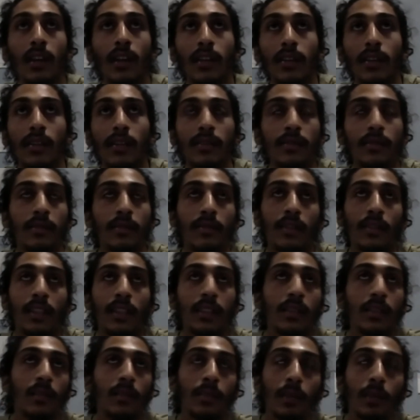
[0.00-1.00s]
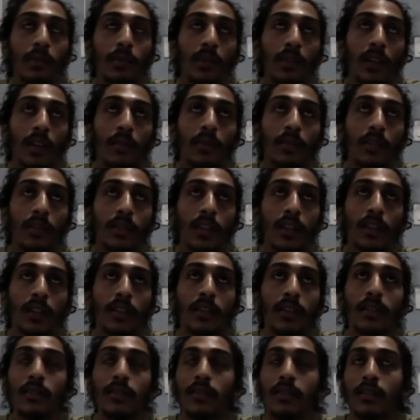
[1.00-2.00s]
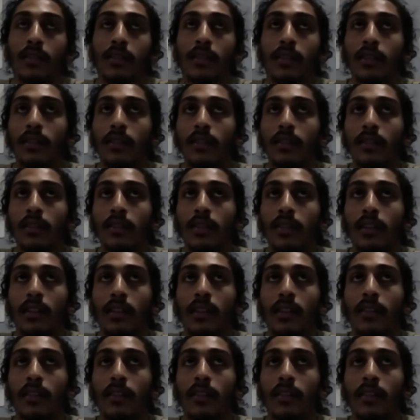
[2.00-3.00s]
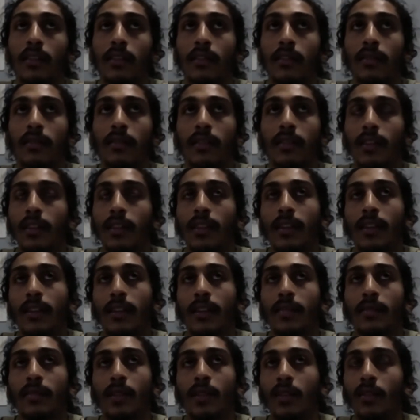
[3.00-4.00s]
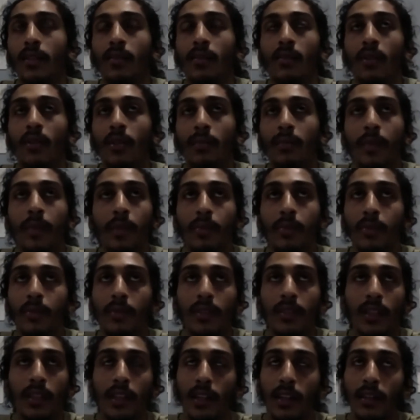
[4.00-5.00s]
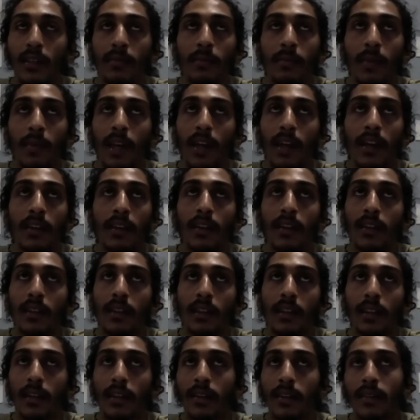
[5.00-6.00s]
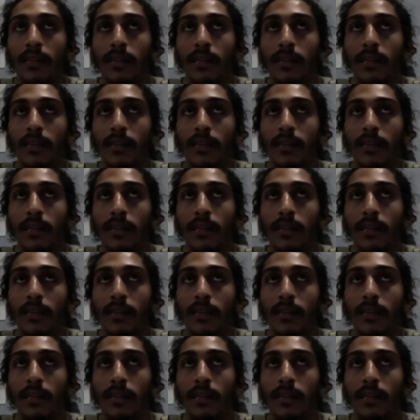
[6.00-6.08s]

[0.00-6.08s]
because these are the people that are protecting us at the end of the day. Like, they're the wrong people to get mad like that.